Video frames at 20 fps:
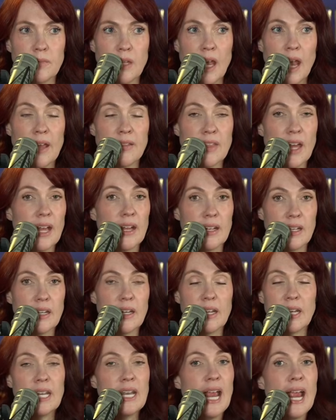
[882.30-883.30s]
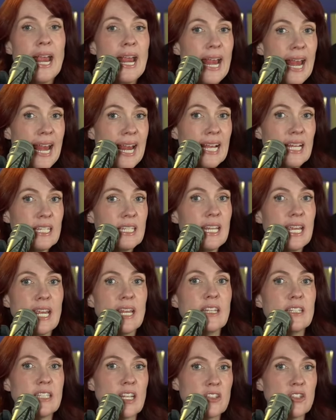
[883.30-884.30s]
and that and
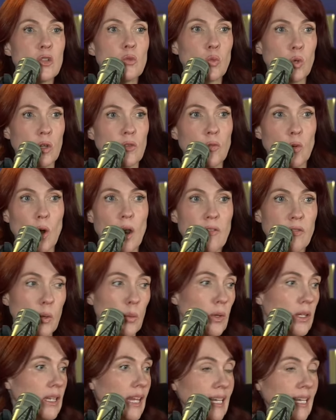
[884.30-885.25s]
it doesn't work for everyone.